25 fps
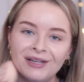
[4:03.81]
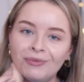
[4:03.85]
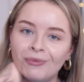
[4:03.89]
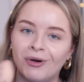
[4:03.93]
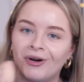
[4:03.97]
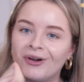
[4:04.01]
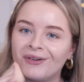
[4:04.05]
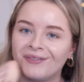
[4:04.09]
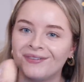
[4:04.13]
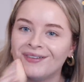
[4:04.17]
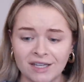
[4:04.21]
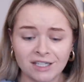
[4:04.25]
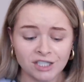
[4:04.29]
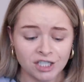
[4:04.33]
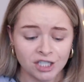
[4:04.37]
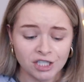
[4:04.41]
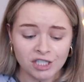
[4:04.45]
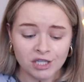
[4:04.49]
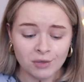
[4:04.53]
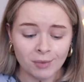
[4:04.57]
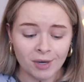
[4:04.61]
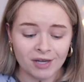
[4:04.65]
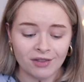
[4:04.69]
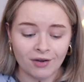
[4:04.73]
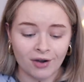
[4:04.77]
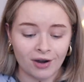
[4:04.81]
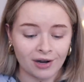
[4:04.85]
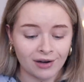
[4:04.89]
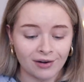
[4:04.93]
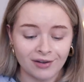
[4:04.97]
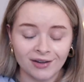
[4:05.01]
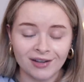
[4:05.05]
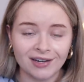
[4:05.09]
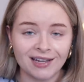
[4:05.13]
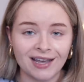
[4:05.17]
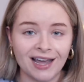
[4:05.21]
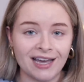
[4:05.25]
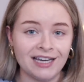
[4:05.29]
Anyone. That's just the way that I
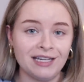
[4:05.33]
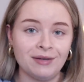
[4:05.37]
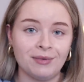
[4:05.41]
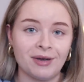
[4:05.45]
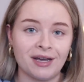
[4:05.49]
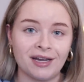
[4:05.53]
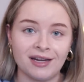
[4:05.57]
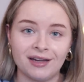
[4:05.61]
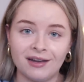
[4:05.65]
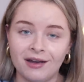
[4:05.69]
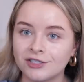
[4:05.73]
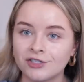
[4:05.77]
look at it anyway.